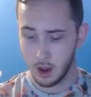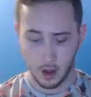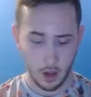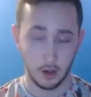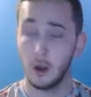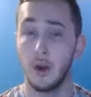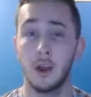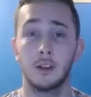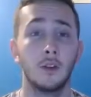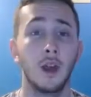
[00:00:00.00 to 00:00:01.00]
I
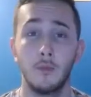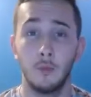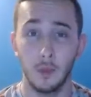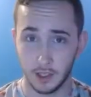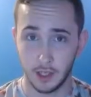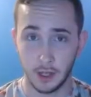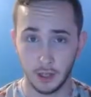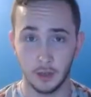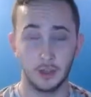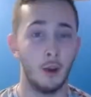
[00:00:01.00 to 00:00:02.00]
also don't have a
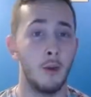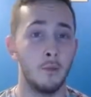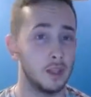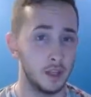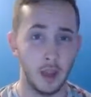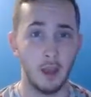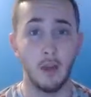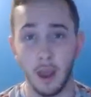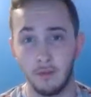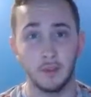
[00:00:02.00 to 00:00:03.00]
PlayStation, so I'm missing out
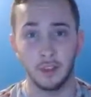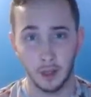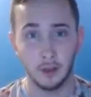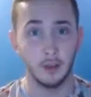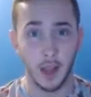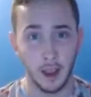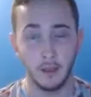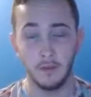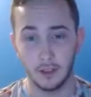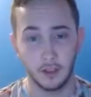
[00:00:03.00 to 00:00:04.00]
every single day of
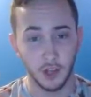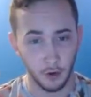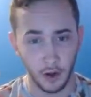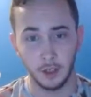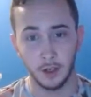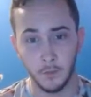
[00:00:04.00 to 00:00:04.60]
this generation.